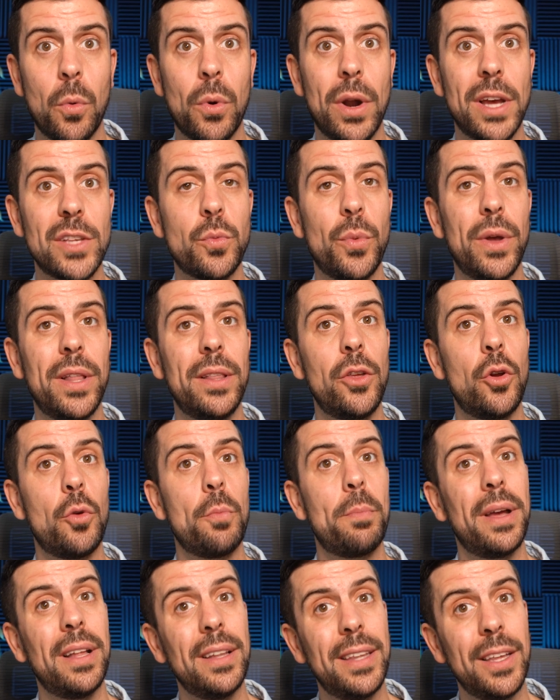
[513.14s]
Whereas when you're
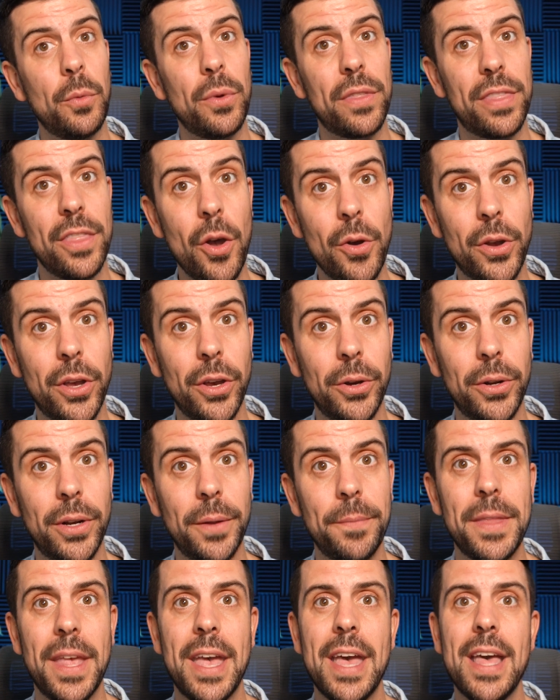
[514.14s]
building with no code,